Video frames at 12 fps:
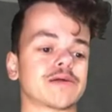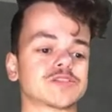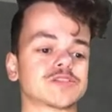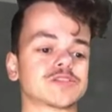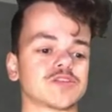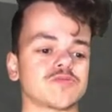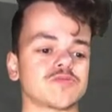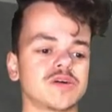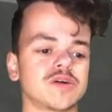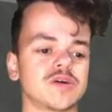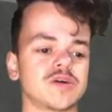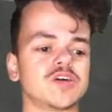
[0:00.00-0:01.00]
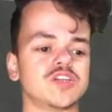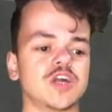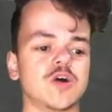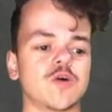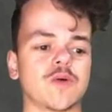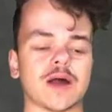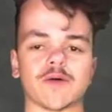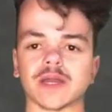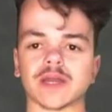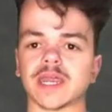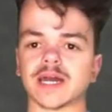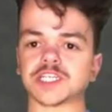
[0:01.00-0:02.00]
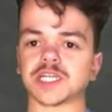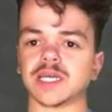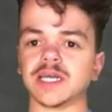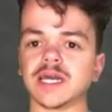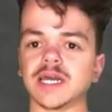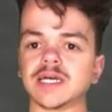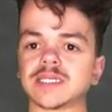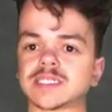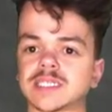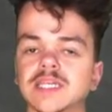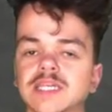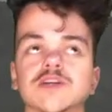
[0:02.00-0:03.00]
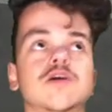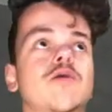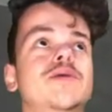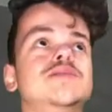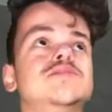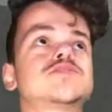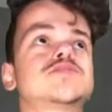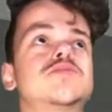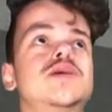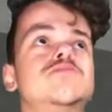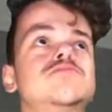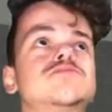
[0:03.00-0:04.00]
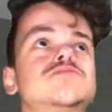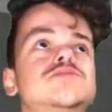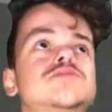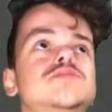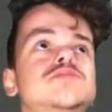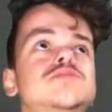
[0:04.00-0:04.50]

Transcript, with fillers: because I don't know how I can actually see the comments or else.